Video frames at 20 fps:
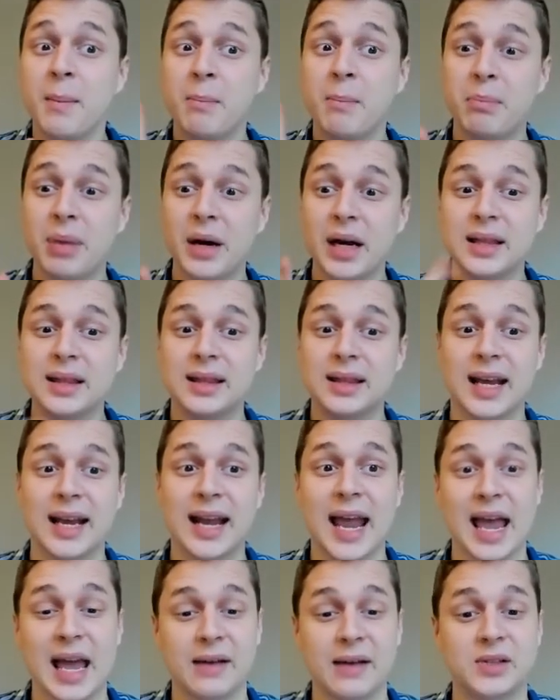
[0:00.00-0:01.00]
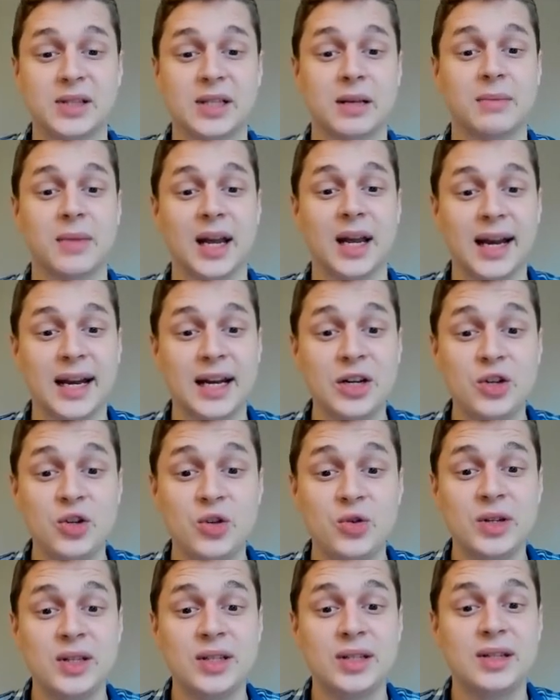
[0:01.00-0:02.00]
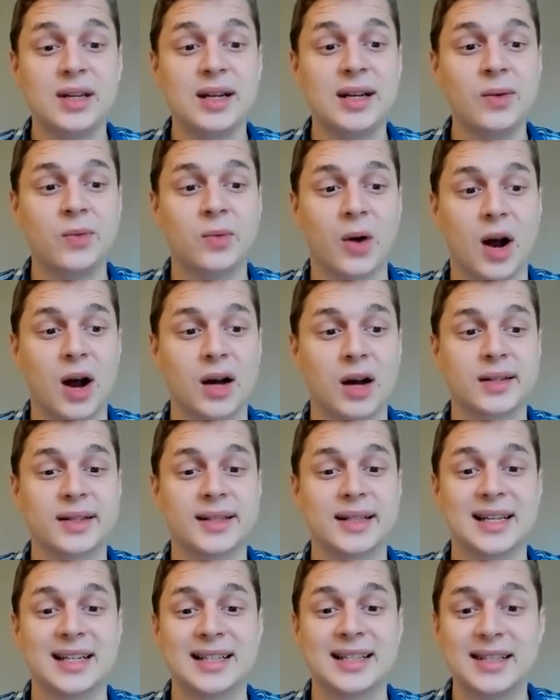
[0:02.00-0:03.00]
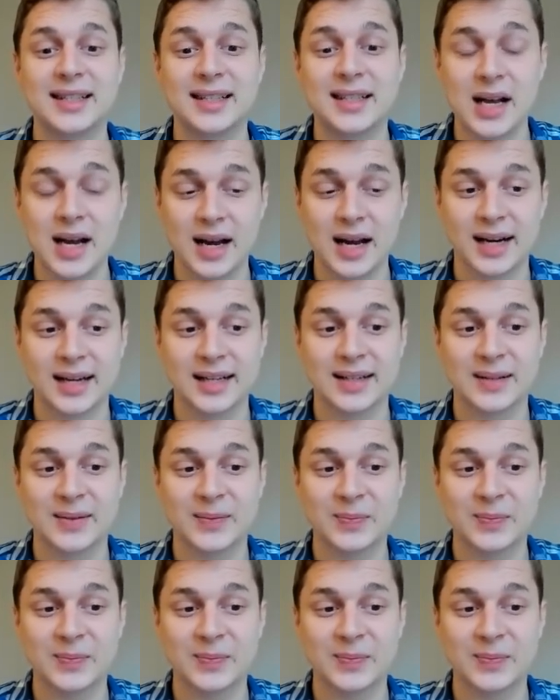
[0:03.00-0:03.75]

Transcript: but they have some interesting rocks inside.